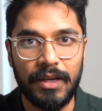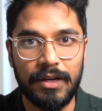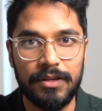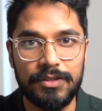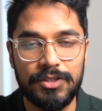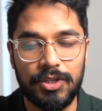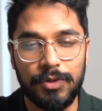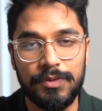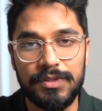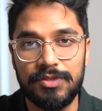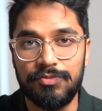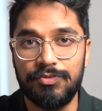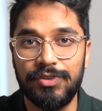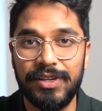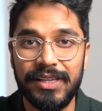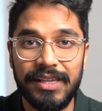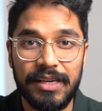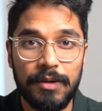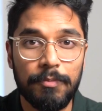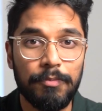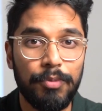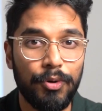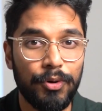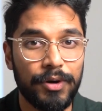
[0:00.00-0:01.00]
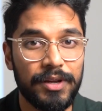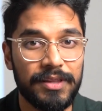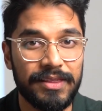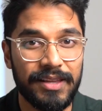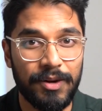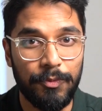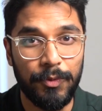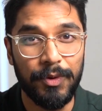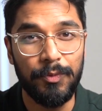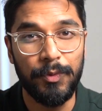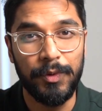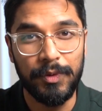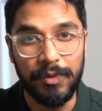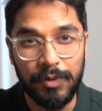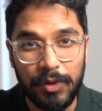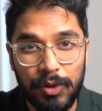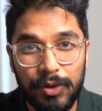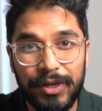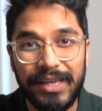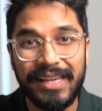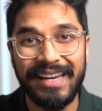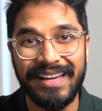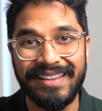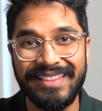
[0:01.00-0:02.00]
So it's really important that when we're
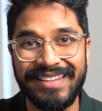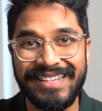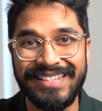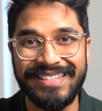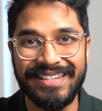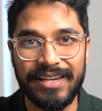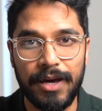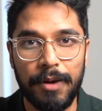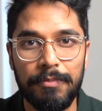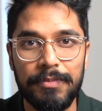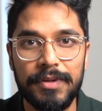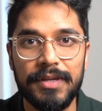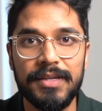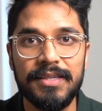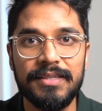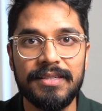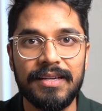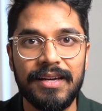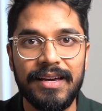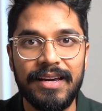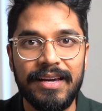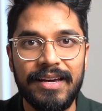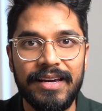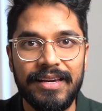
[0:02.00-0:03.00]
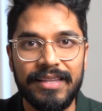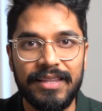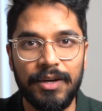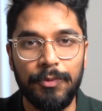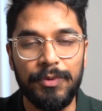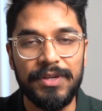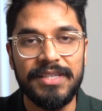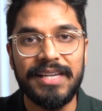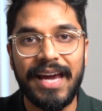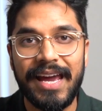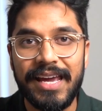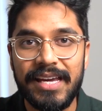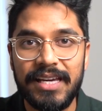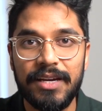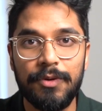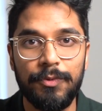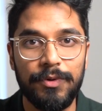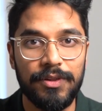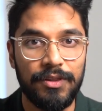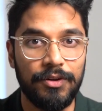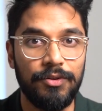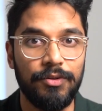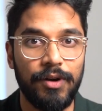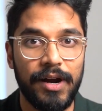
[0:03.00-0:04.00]
looking at these numbers, that we take it
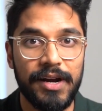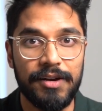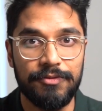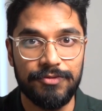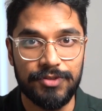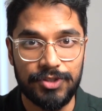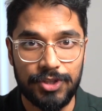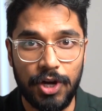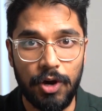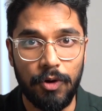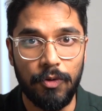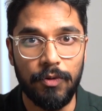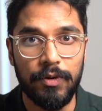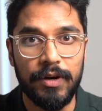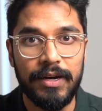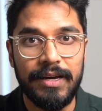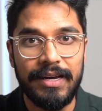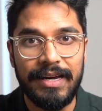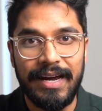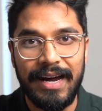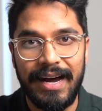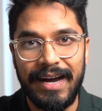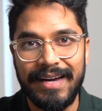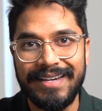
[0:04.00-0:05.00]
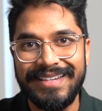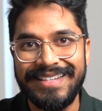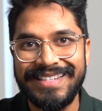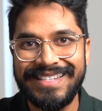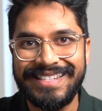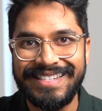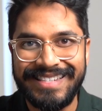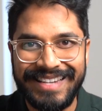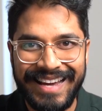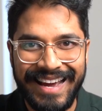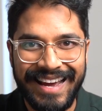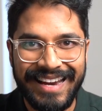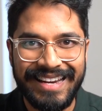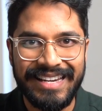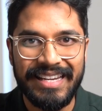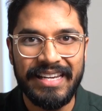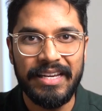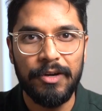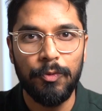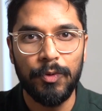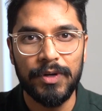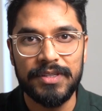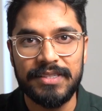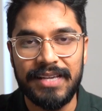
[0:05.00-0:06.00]
with a grain of salt.
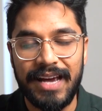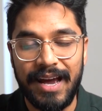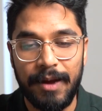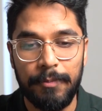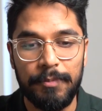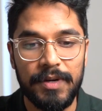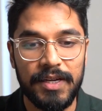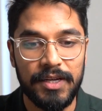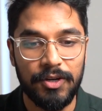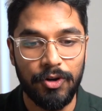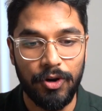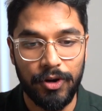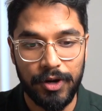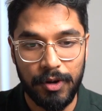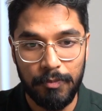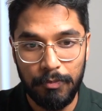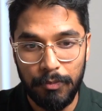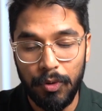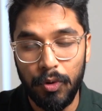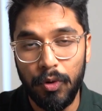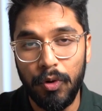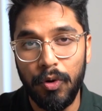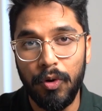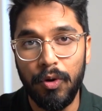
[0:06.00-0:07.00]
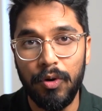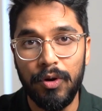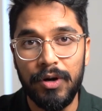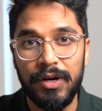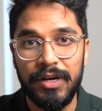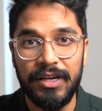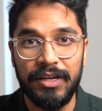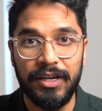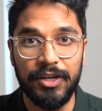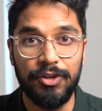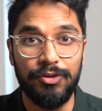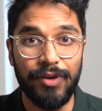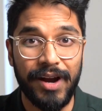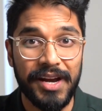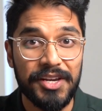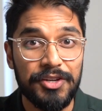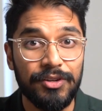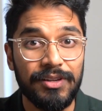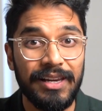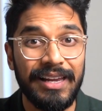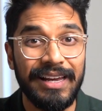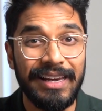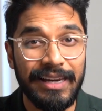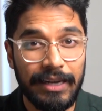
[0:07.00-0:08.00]
Understanding what's happening on a more
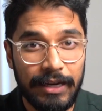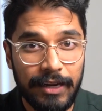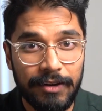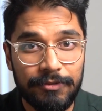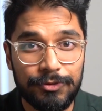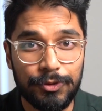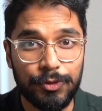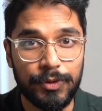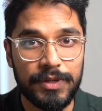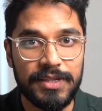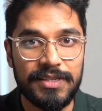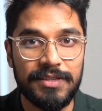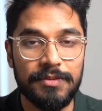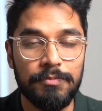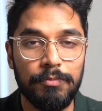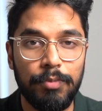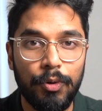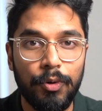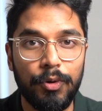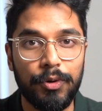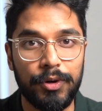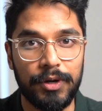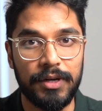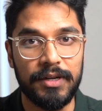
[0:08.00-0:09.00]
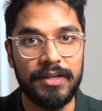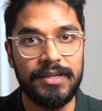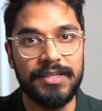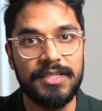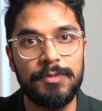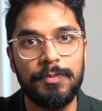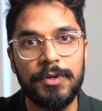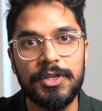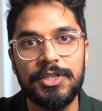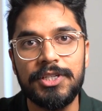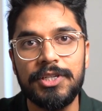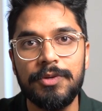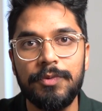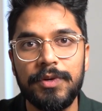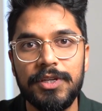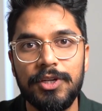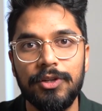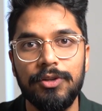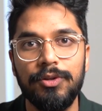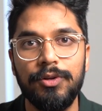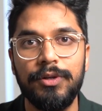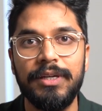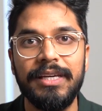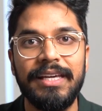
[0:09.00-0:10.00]
granular level is important, especially when
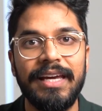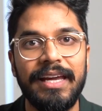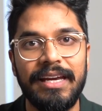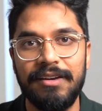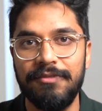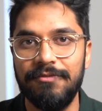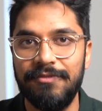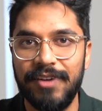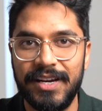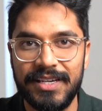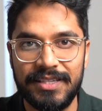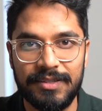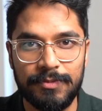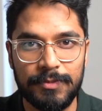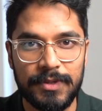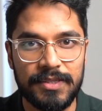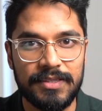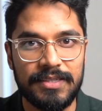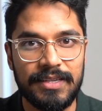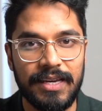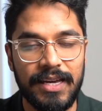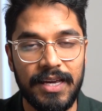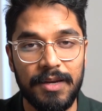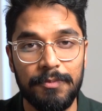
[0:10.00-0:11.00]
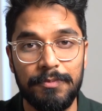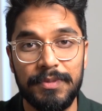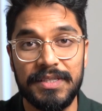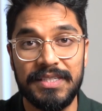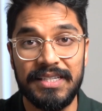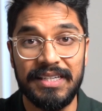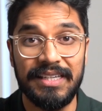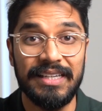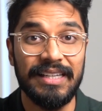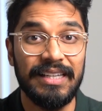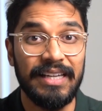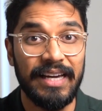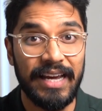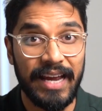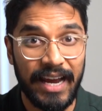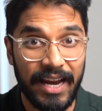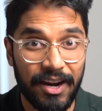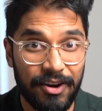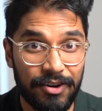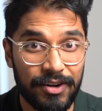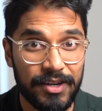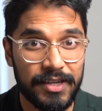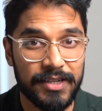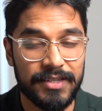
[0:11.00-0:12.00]
you're looking at investments in particular
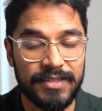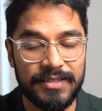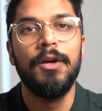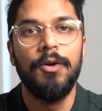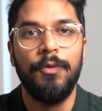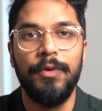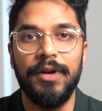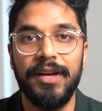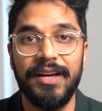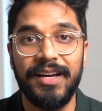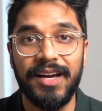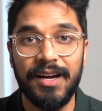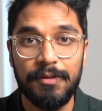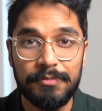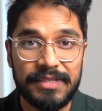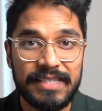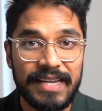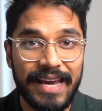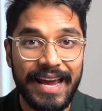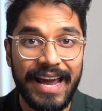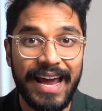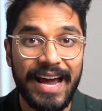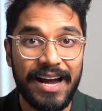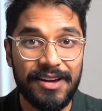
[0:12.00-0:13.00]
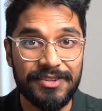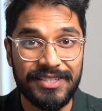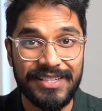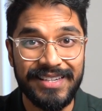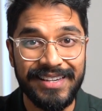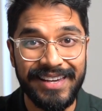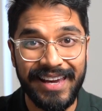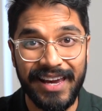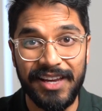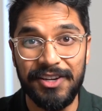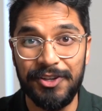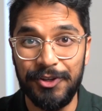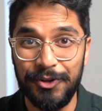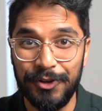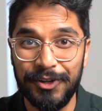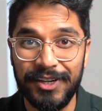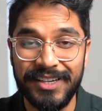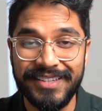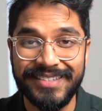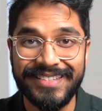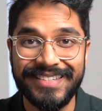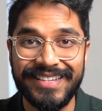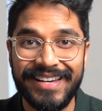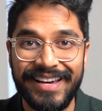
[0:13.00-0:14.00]
areas. When it comes to housing and
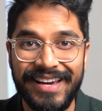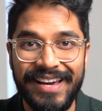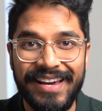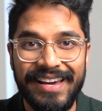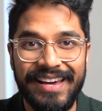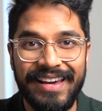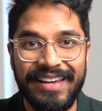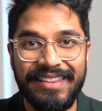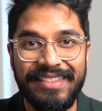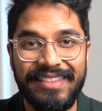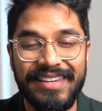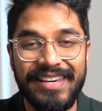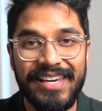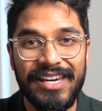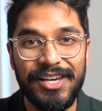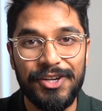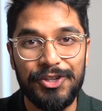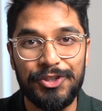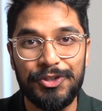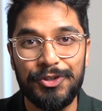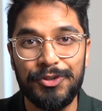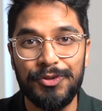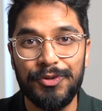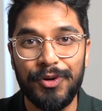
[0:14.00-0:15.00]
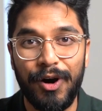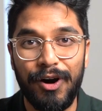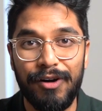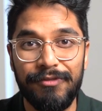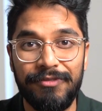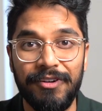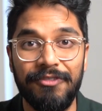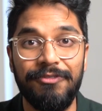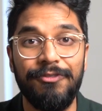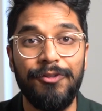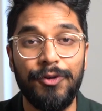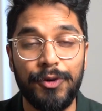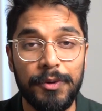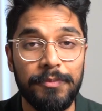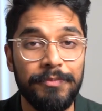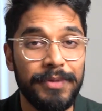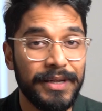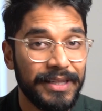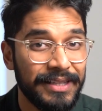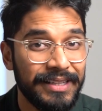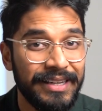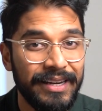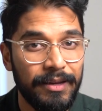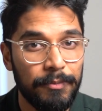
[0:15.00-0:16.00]
units, the issue of
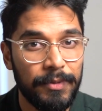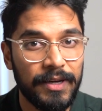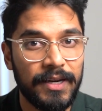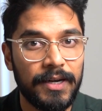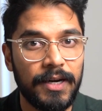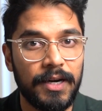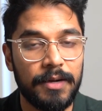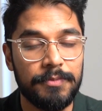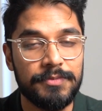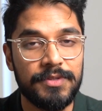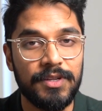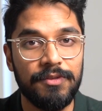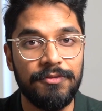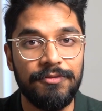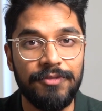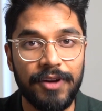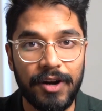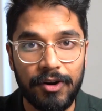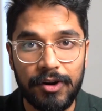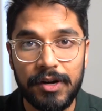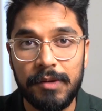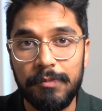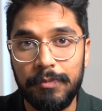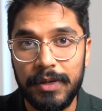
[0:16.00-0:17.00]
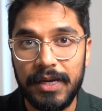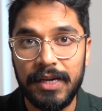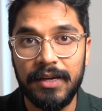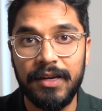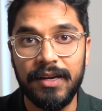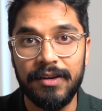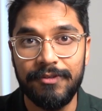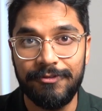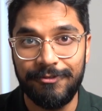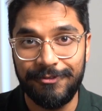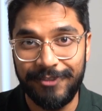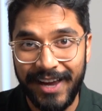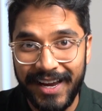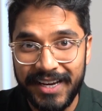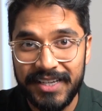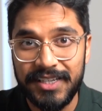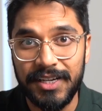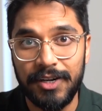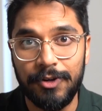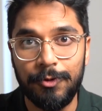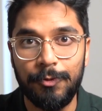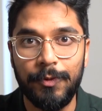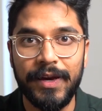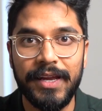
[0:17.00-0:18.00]
affordability becomes a very big
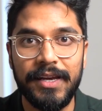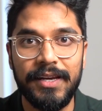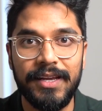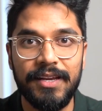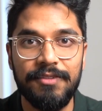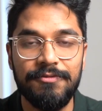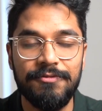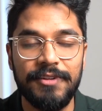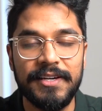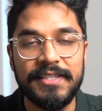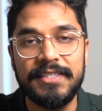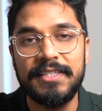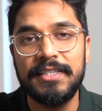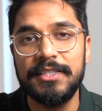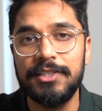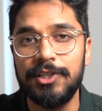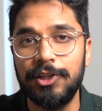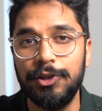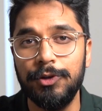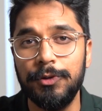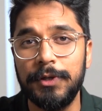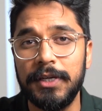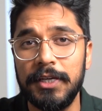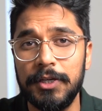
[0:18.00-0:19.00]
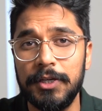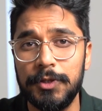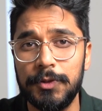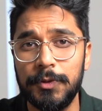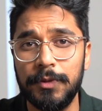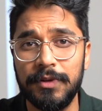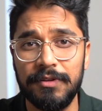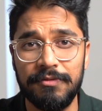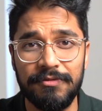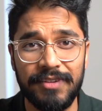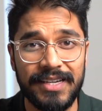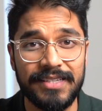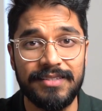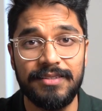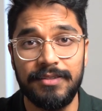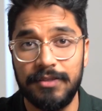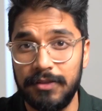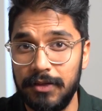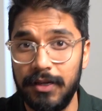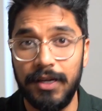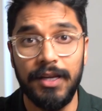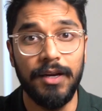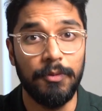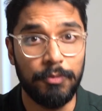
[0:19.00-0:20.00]
factor when investors are looking to invest
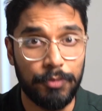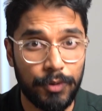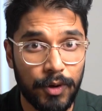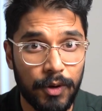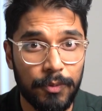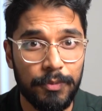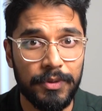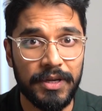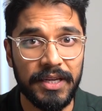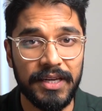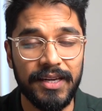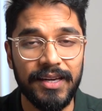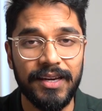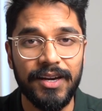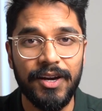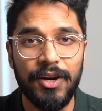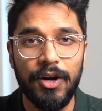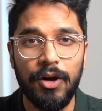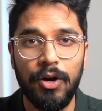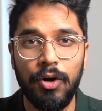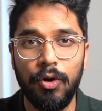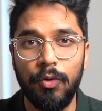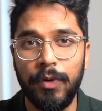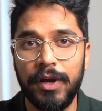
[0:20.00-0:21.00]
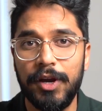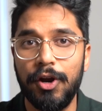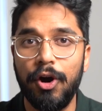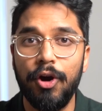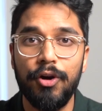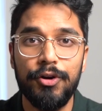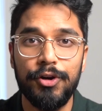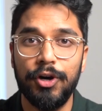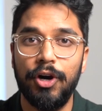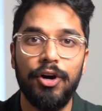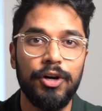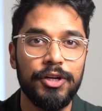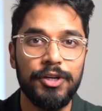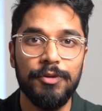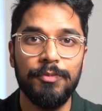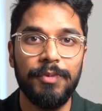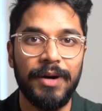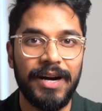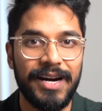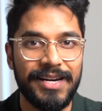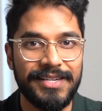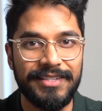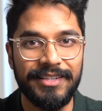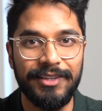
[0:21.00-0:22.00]
in a property or when
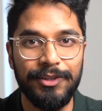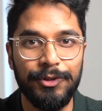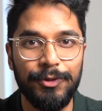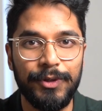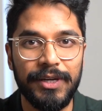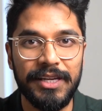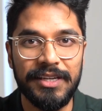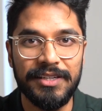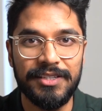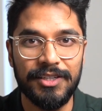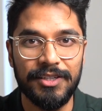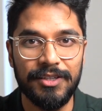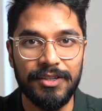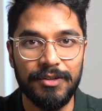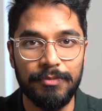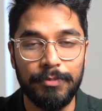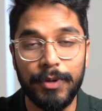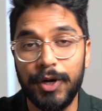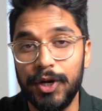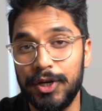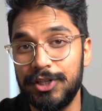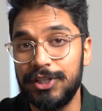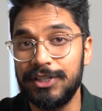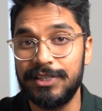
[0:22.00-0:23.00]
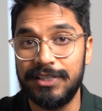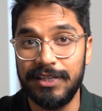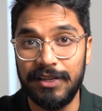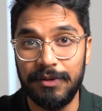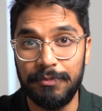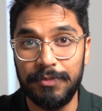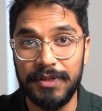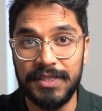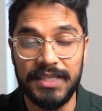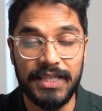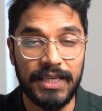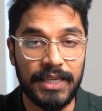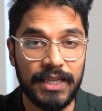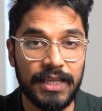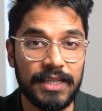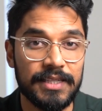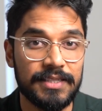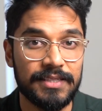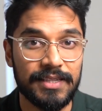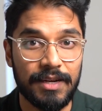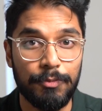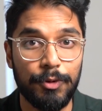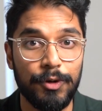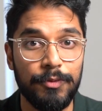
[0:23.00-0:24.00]
owner-occupiers are looking to purchase in a particular
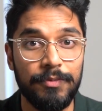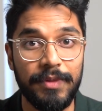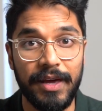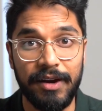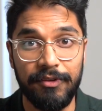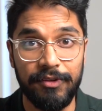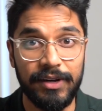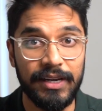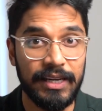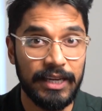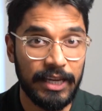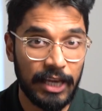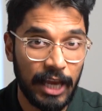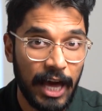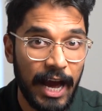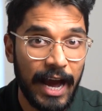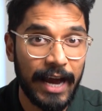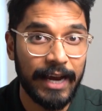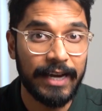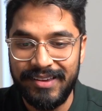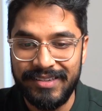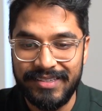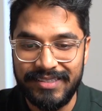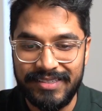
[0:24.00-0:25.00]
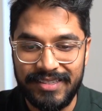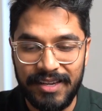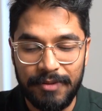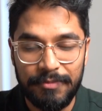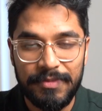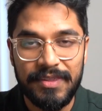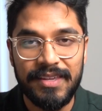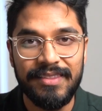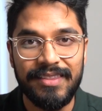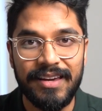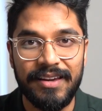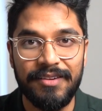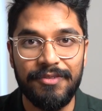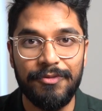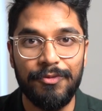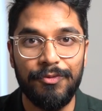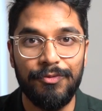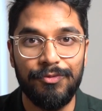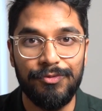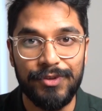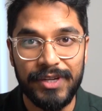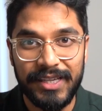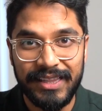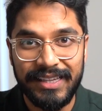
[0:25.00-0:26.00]
suburb they really like. Something that
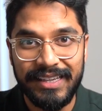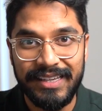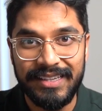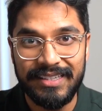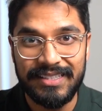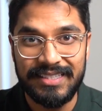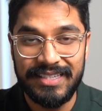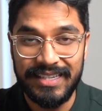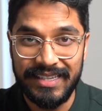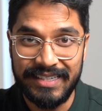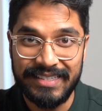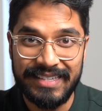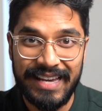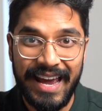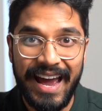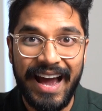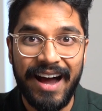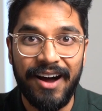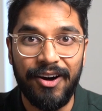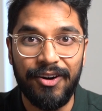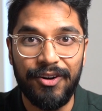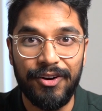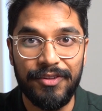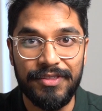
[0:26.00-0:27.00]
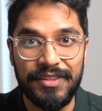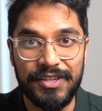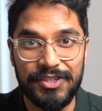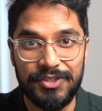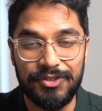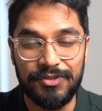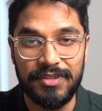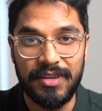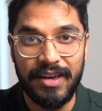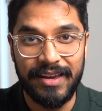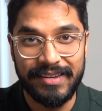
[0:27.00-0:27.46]
really sticks out on this